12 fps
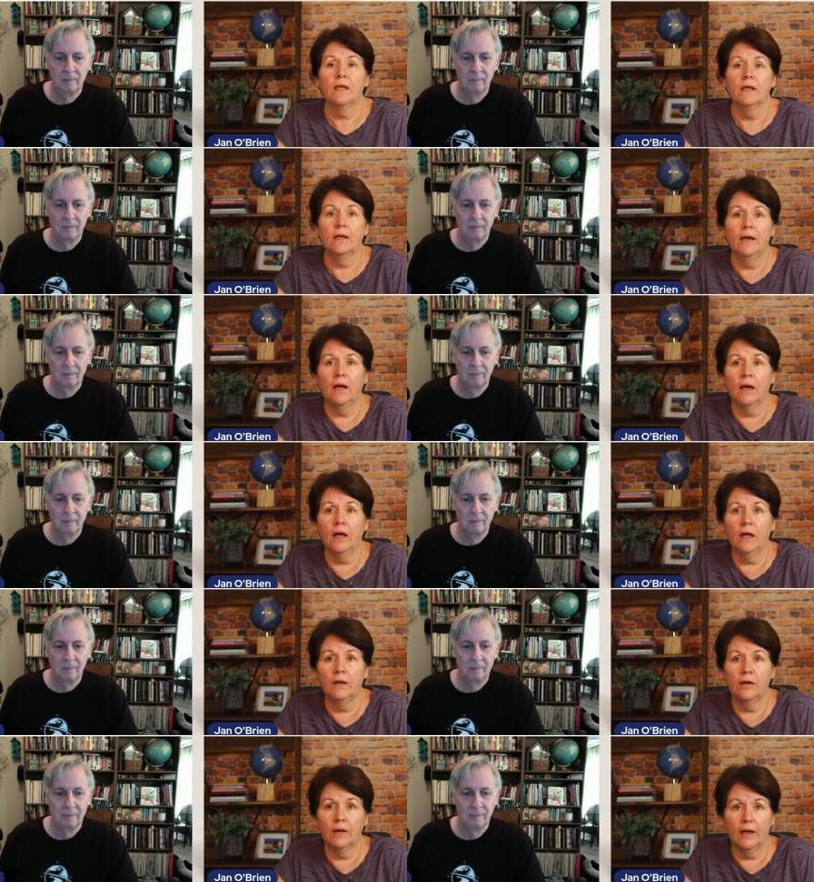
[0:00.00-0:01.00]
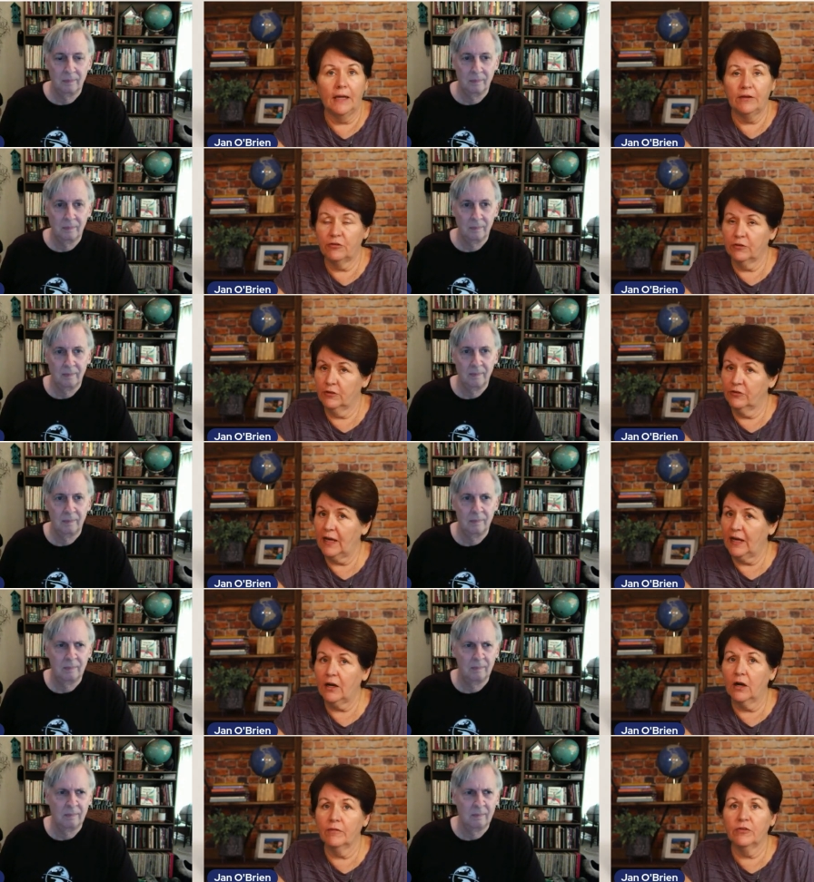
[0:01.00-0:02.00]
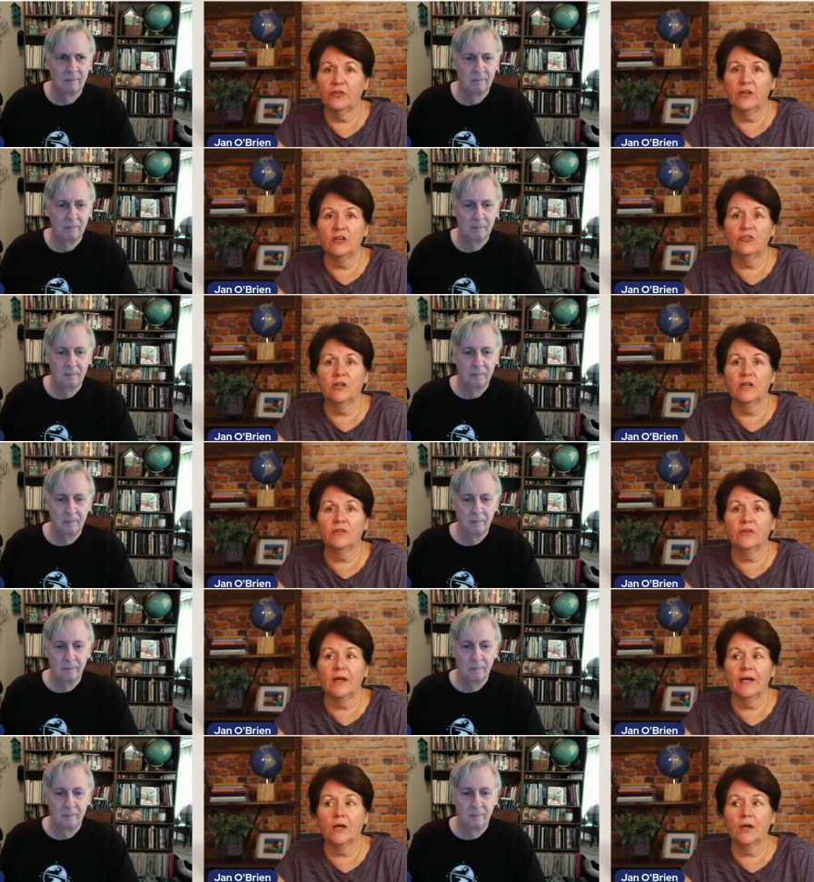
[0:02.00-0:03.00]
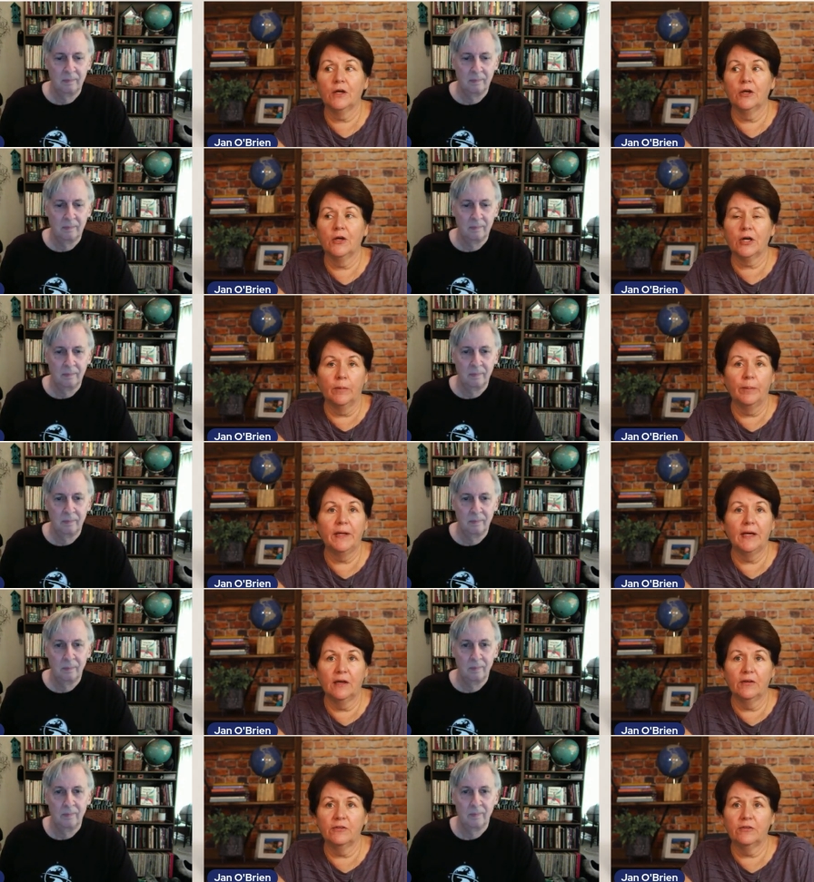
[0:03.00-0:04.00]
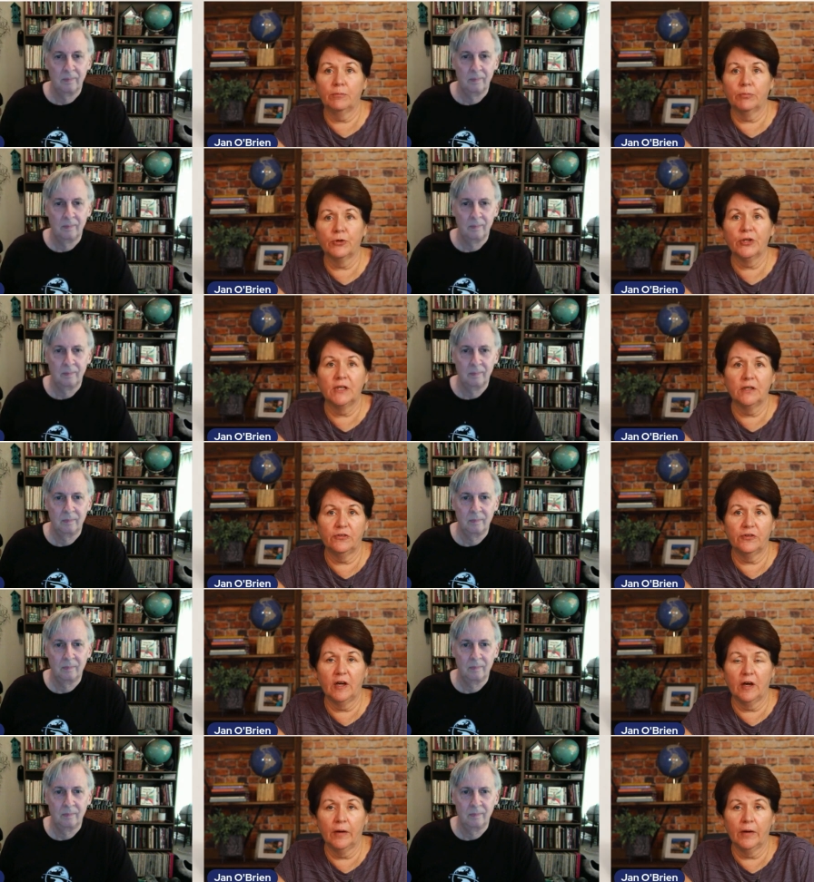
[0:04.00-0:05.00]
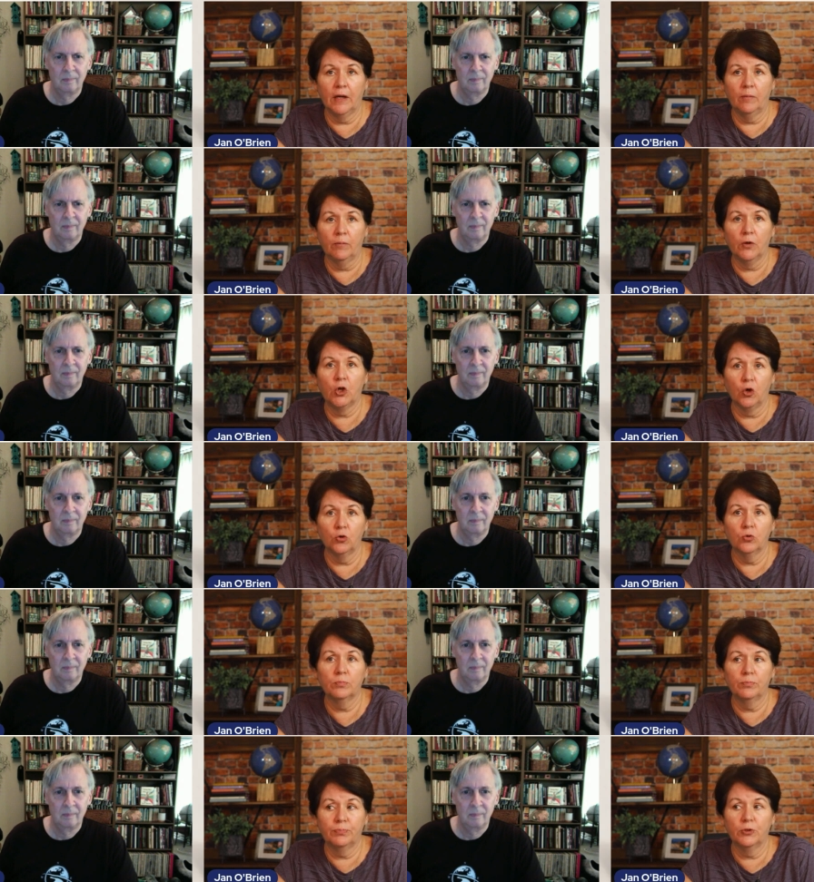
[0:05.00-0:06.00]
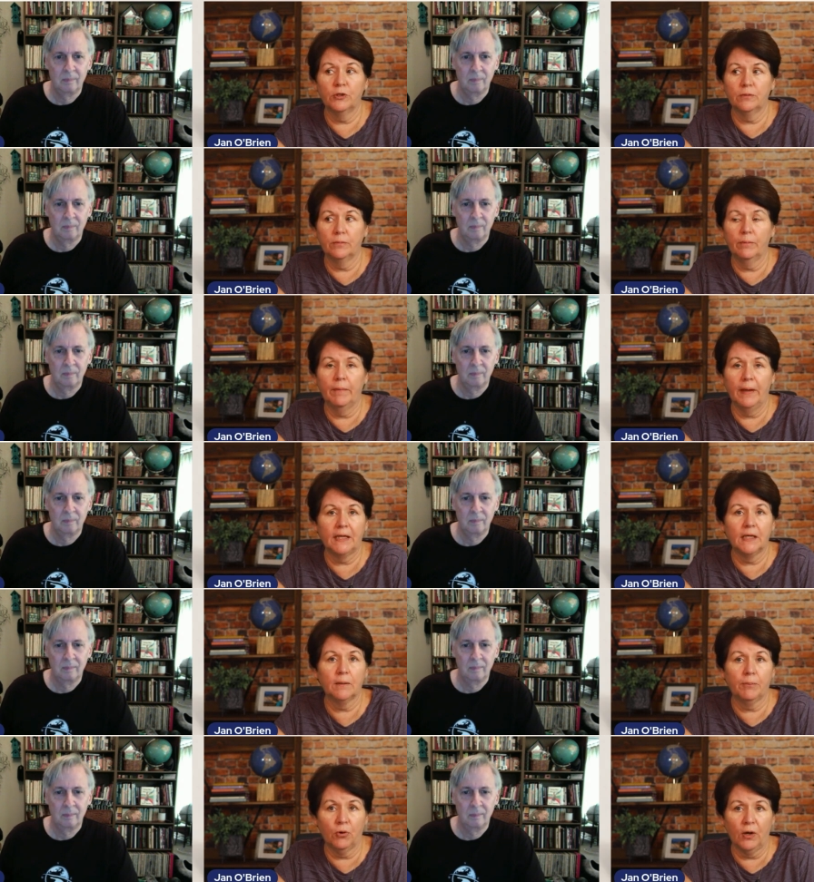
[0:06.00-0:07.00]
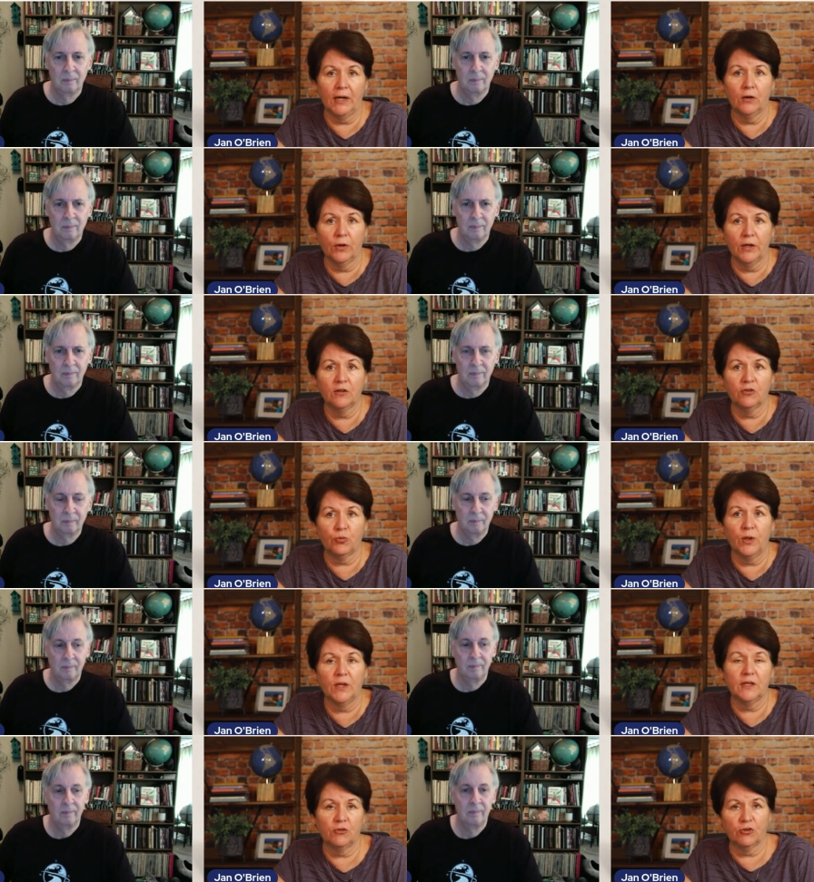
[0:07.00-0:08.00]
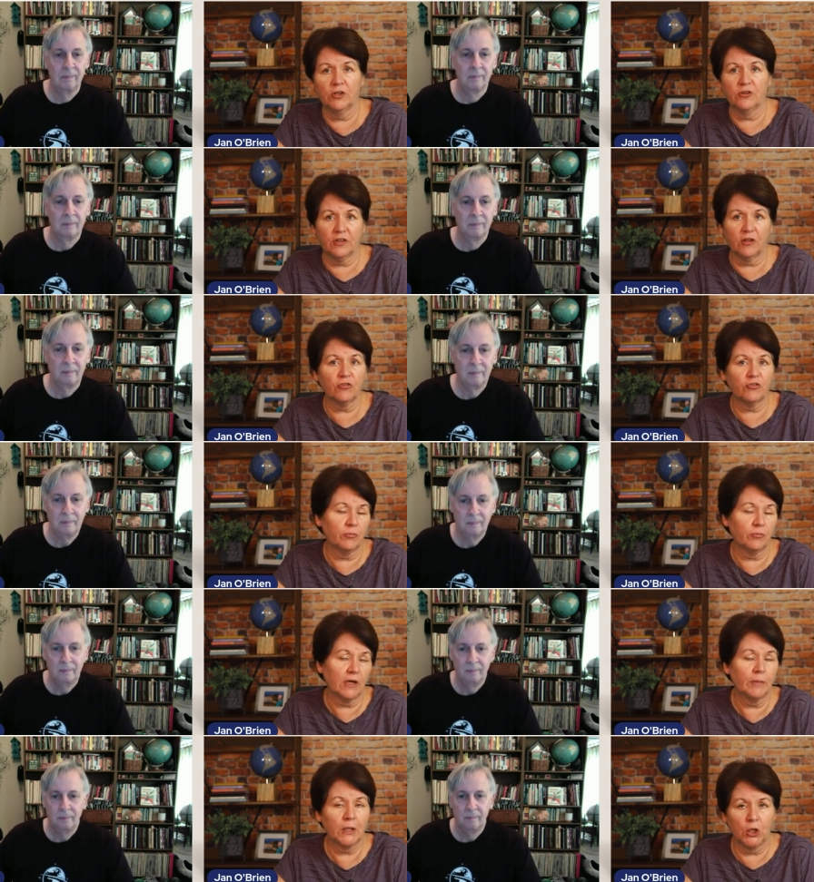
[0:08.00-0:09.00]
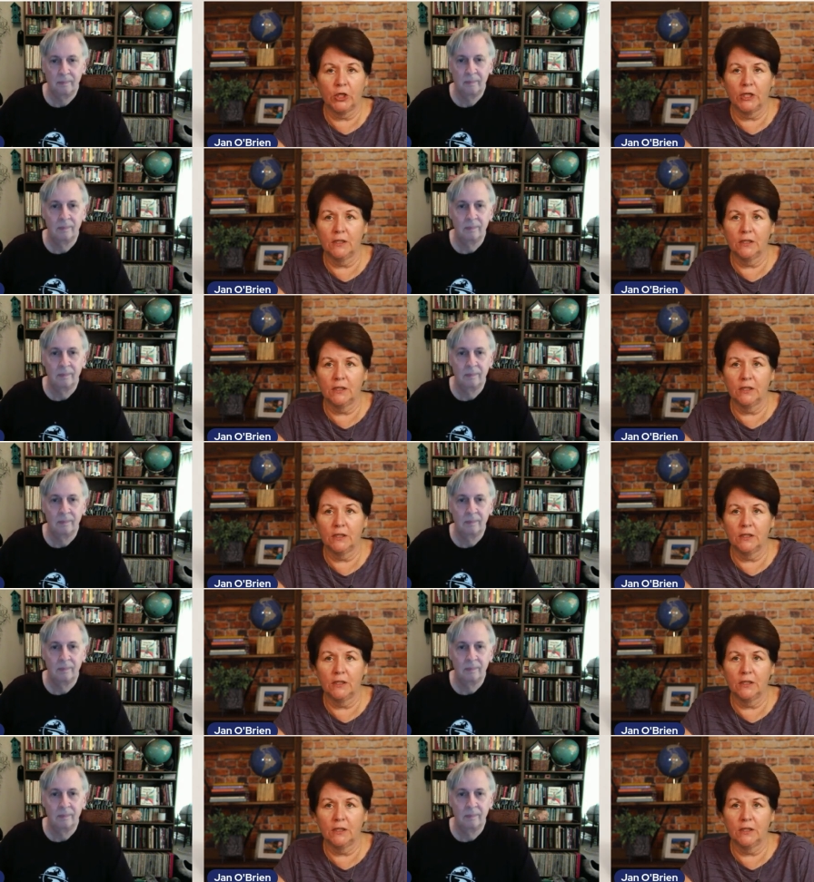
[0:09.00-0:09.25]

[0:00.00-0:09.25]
Speaker 1: and had this exact conversation. It's like, your company has this brilliant C R M. Go put, make it a priority this week that you're going to schedule some time and learn it.